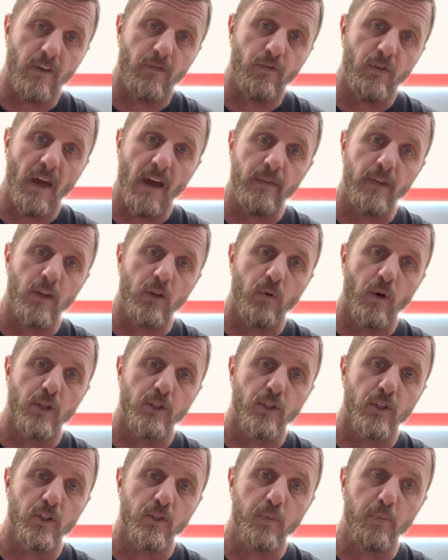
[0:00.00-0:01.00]
If you have any
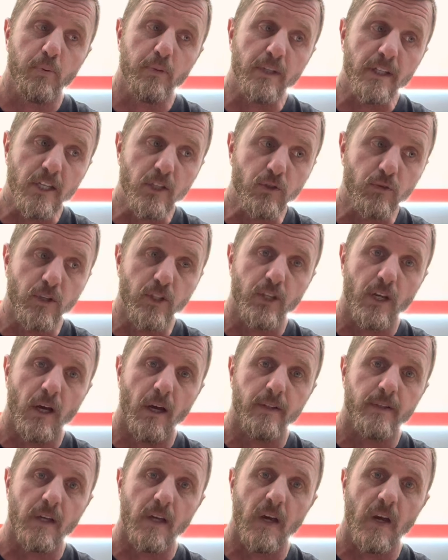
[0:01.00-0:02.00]
questions, please reach
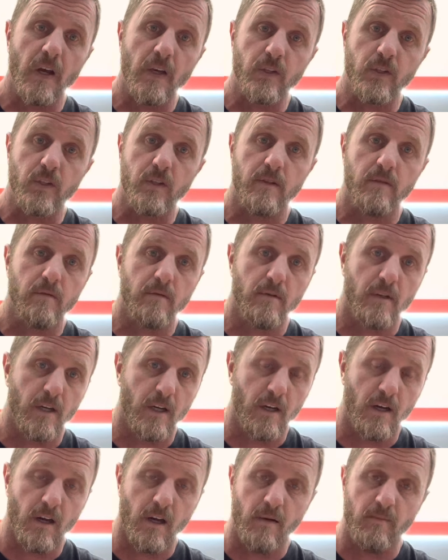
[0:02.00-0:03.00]
out to us.
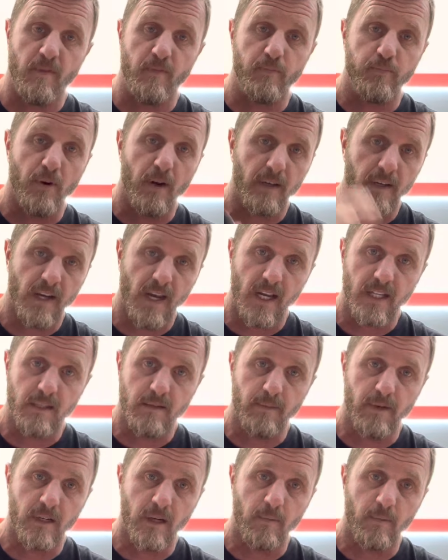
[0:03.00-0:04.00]
I've
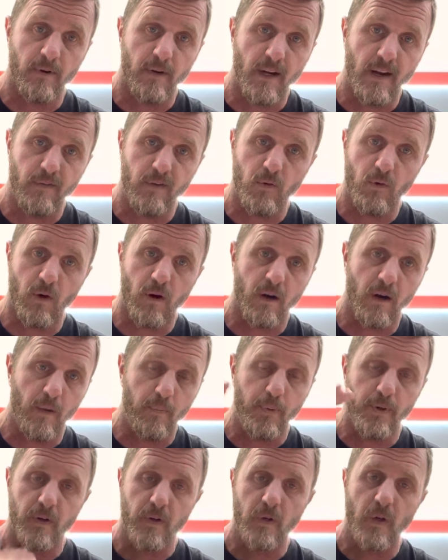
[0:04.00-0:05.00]
broadcasted my number everywhere.
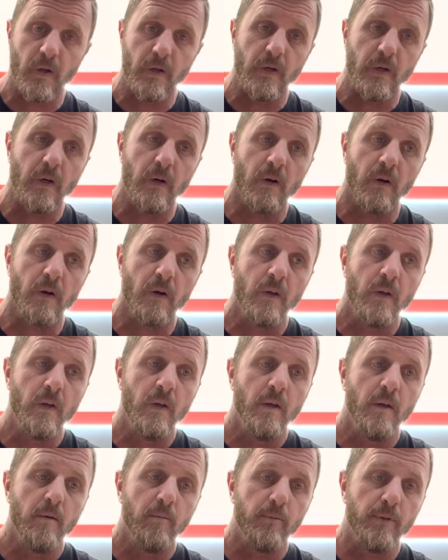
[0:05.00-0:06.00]
I'll put it on here.
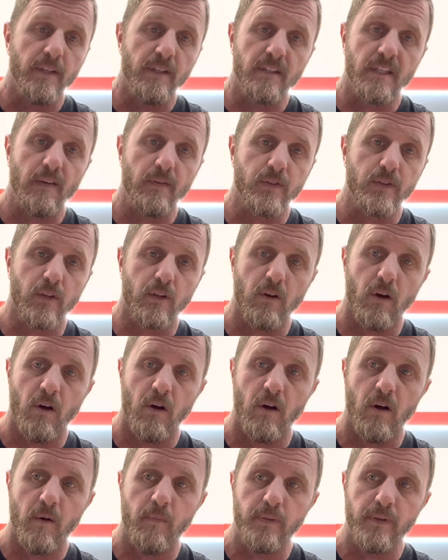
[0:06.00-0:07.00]
Please give us a
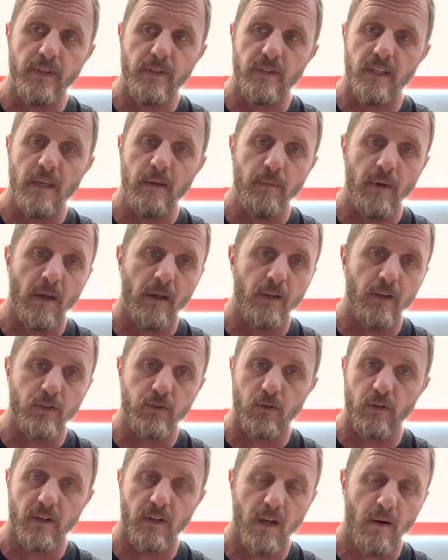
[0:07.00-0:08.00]
call. Please email
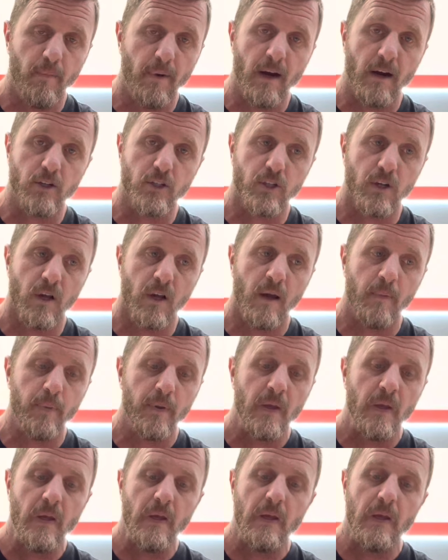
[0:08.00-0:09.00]
us or come by our
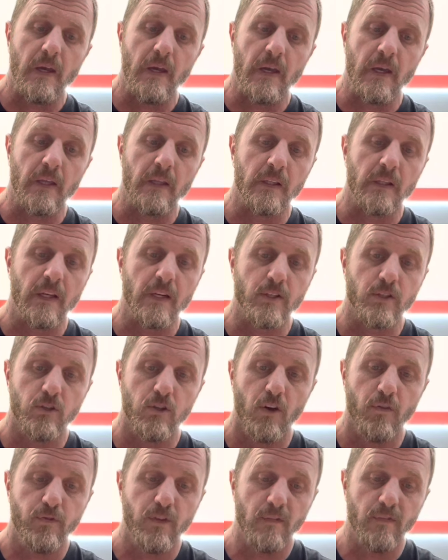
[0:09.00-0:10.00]
shop and let us
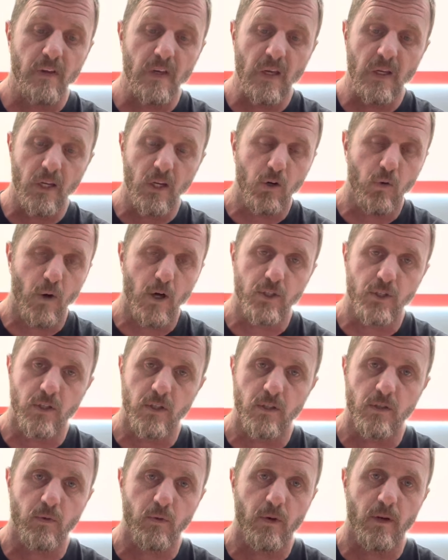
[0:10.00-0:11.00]
know if you have any
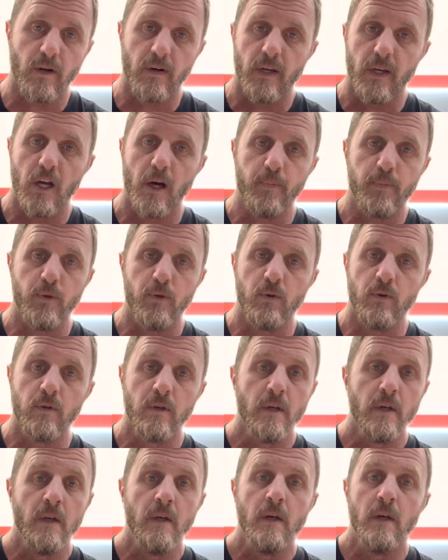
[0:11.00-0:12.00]
questions. We're here to help you.
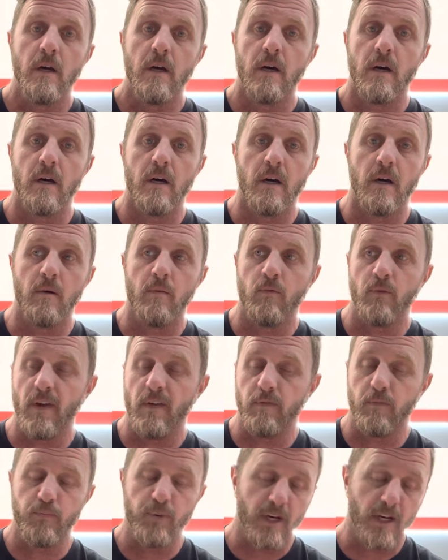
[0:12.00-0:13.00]
We
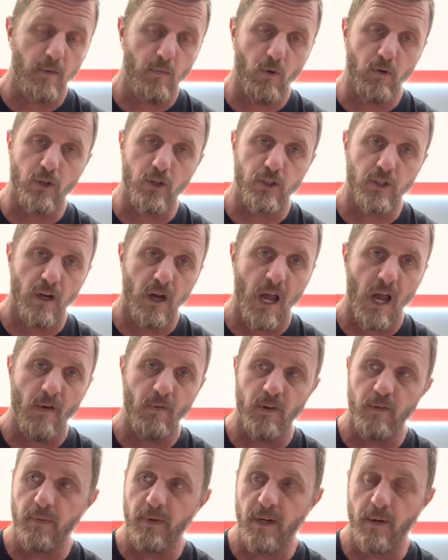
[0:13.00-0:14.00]
have a brick and mortar
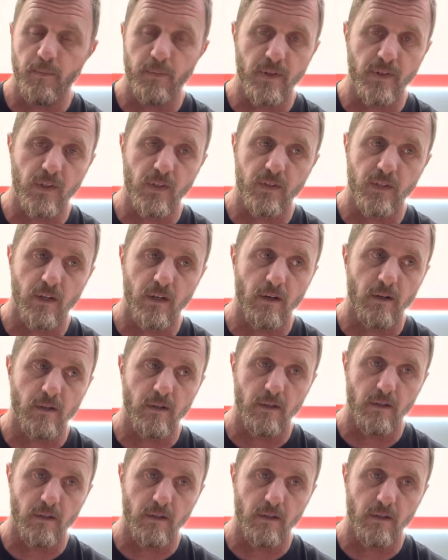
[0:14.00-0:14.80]
shop. We've been in business here.